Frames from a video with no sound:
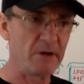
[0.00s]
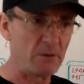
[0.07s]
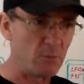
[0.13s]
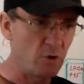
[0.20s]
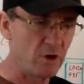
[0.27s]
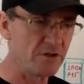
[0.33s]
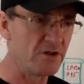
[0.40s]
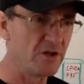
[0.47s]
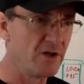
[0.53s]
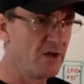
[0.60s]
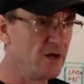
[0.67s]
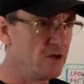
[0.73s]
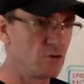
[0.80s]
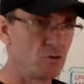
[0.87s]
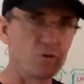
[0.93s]
I want
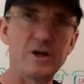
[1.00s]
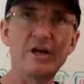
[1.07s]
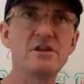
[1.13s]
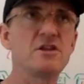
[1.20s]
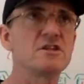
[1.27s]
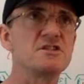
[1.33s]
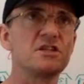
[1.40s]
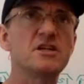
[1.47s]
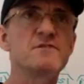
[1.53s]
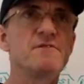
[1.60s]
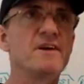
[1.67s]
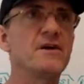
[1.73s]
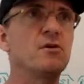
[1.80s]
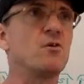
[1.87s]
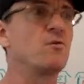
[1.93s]
to get the
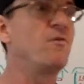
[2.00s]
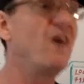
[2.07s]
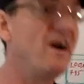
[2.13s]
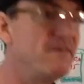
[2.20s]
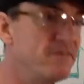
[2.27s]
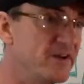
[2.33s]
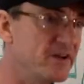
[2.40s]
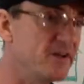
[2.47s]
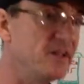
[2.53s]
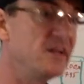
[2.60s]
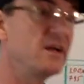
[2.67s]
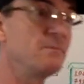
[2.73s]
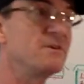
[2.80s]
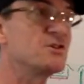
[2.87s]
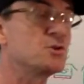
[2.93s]
6-figure or 5-figure
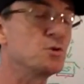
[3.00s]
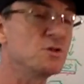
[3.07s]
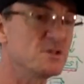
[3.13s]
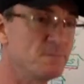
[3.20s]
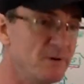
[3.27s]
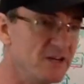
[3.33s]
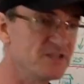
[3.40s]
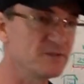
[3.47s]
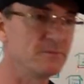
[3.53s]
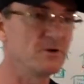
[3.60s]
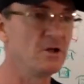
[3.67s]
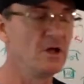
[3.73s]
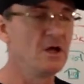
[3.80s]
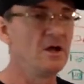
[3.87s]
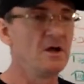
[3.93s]
income as soon as
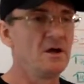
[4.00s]
possible.